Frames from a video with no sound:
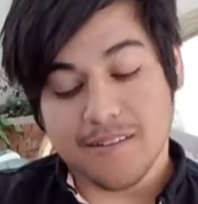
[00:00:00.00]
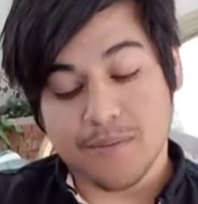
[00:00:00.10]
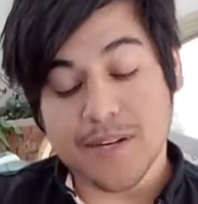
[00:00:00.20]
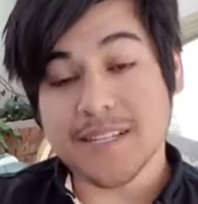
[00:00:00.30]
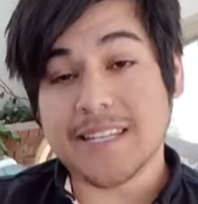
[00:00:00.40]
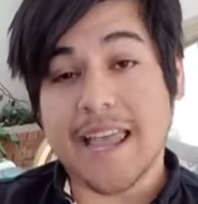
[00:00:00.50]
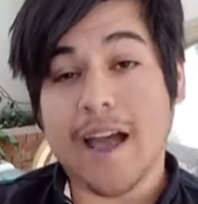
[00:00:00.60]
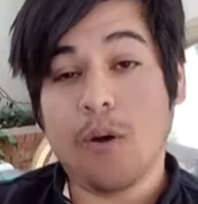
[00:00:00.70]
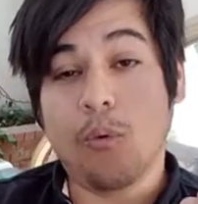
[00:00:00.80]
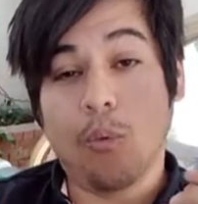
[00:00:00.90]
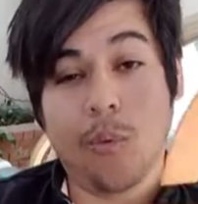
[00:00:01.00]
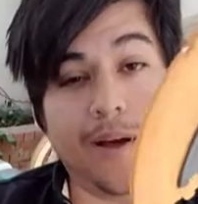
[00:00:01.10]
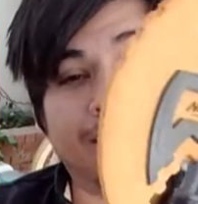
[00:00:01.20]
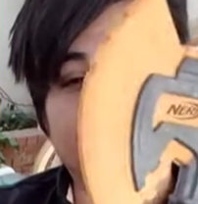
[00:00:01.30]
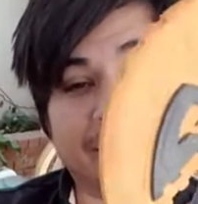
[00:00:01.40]
We're gonna see how
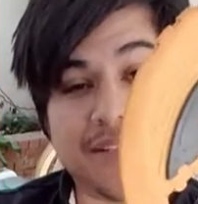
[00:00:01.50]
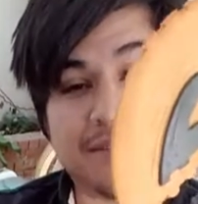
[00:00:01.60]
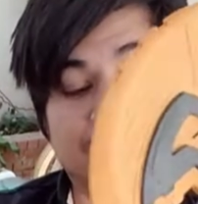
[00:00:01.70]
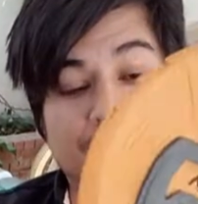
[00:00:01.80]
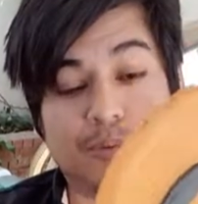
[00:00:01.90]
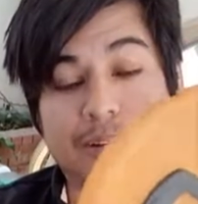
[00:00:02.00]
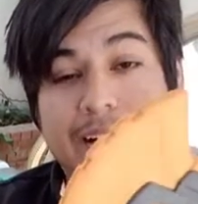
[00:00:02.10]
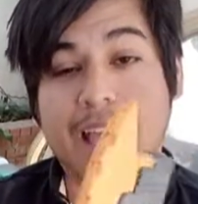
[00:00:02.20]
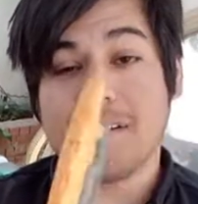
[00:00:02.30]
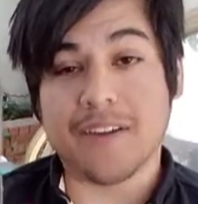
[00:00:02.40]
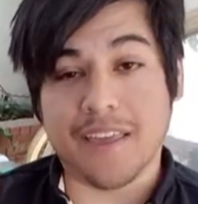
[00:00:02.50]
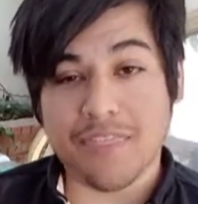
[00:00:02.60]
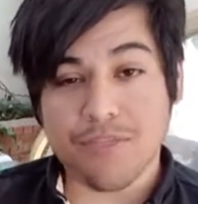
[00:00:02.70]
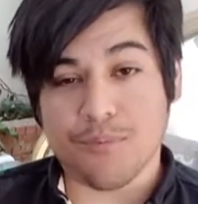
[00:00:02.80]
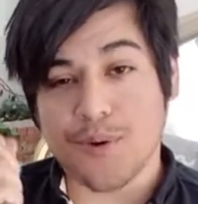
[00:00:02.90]
well this throws. We're gonna have a
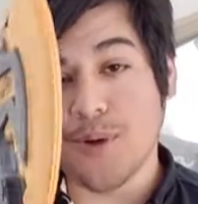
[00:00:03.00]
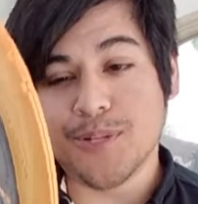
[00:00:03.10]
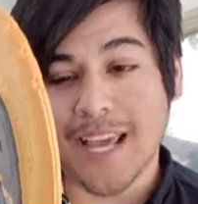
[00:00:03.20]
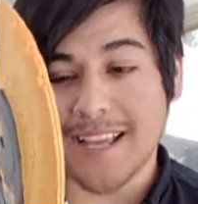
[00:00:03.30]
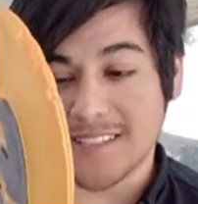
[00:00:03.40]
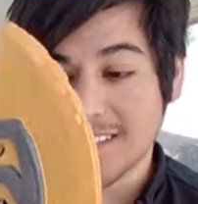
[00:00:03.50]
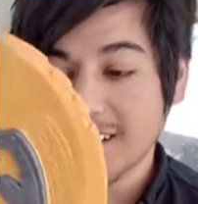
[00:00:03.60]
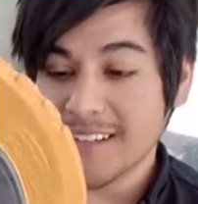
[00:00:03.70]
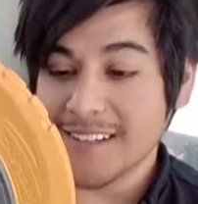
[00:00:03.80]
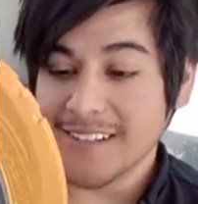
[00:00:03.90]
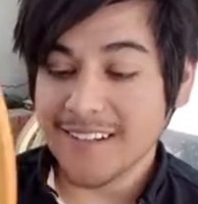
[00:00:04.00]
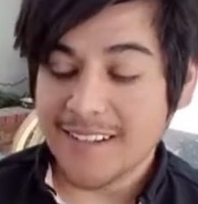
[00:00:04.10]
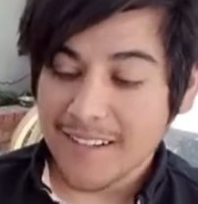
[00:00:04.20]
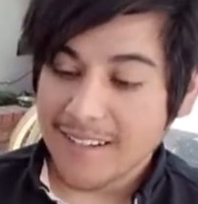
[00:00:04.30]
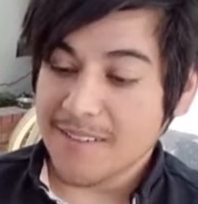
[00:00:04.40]
throw test.
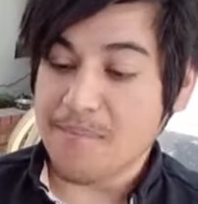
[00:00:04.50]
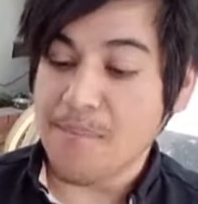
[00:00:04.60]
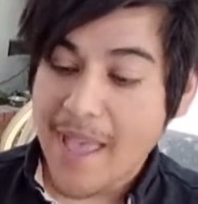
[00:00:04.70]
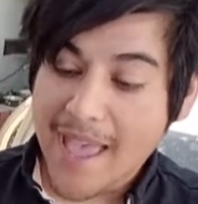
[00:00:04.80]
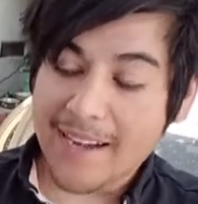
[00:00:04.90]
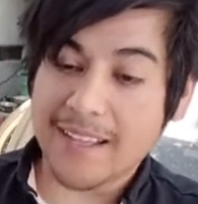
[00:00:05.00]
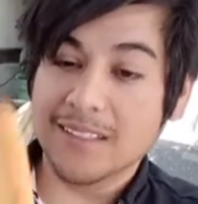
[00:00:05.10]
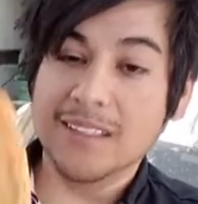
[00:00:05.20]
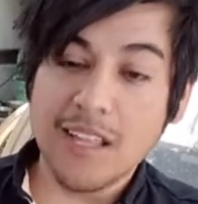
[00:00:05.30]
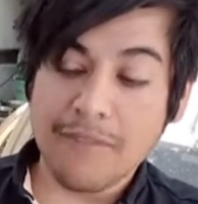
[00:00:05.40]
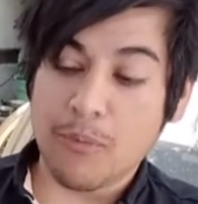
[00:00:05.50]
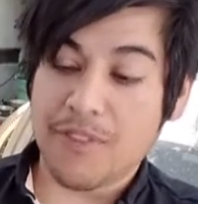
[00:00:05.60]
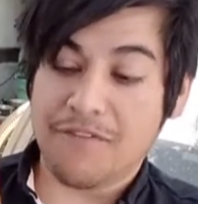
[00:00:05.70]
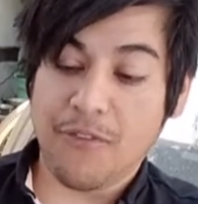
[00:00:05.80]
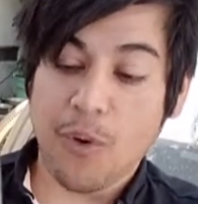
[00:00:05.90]
Man, I love it with
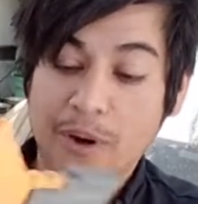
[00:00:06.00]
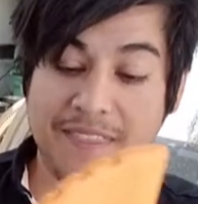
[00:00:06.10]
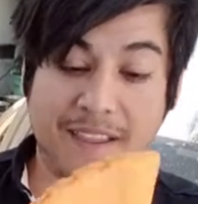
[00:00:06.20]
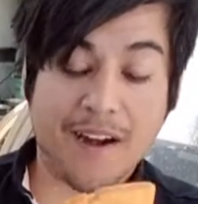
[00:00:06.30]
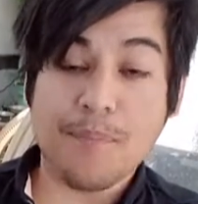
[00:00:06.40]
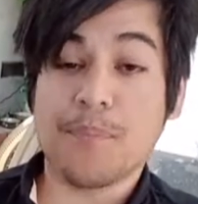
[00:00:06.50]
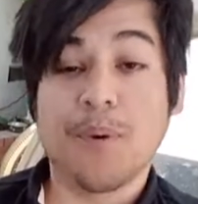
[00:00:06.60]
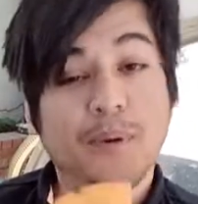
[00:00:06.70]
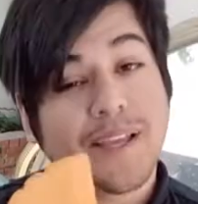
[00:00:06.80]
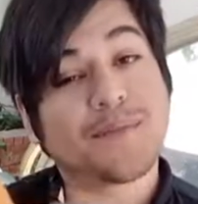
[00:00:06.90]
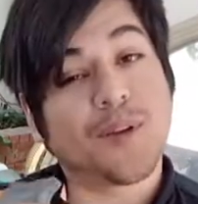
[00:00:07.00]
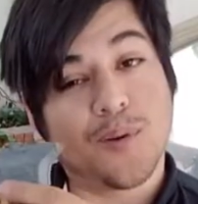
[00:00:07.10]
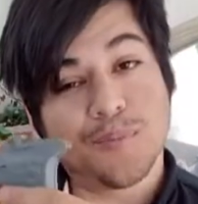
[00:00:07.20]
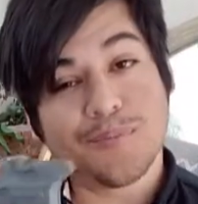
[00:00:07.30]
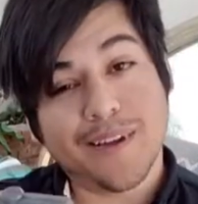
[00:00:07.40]
four in there. okay, so
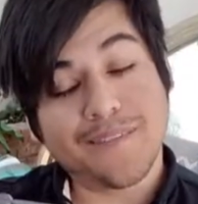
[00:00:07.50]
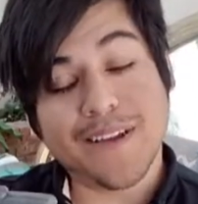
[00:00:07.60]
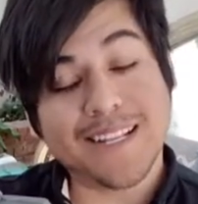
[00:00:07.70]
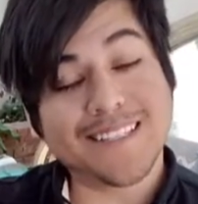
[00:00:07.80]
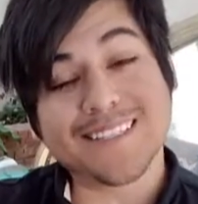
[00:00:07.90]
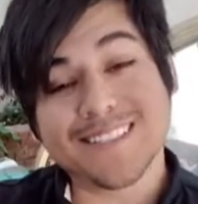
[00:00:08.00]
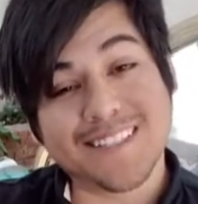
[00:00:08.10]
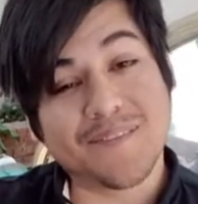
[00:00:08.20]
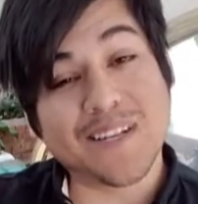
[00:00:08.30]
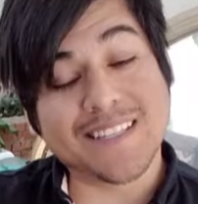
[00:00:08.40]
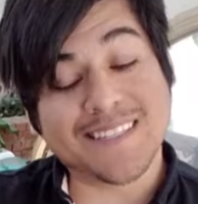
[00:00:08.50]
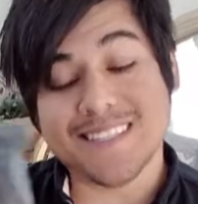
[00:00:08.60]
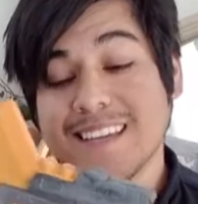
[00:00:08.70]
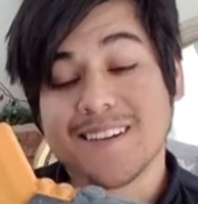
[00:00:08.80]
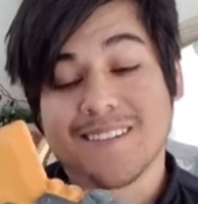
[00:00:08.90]
if I didn't, if you didn't
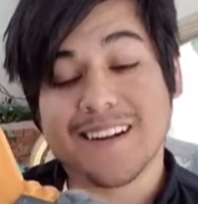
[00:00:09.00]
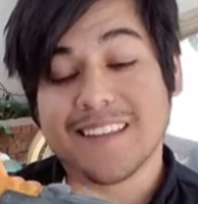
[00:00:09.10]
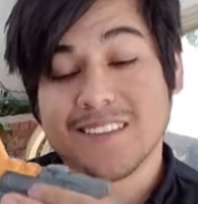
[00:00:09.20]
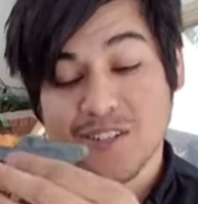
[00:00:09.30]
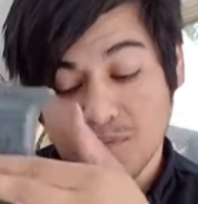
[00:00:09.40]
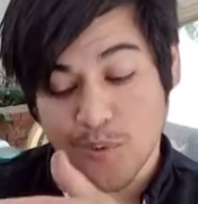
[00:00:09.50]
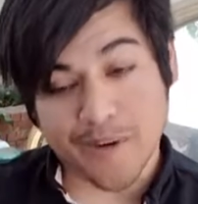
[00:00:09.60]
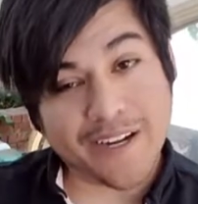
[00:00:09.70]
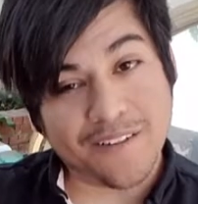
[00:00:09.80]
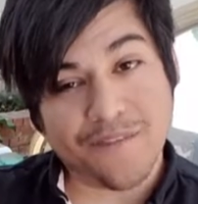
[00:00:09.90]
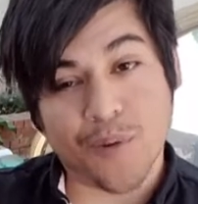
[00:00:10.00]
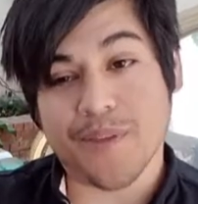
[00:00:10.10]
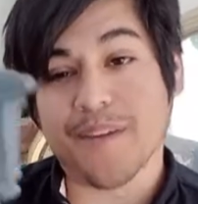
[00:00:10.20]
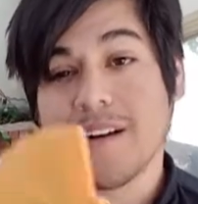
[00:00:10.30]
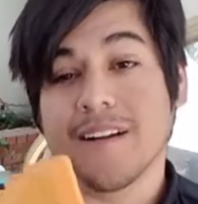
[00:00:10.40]
see it already, there's four here, four
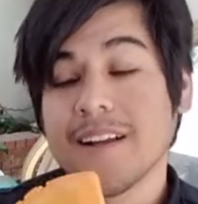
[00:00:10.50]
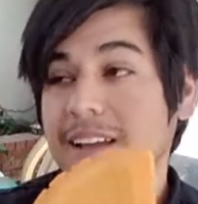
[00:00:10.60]
there.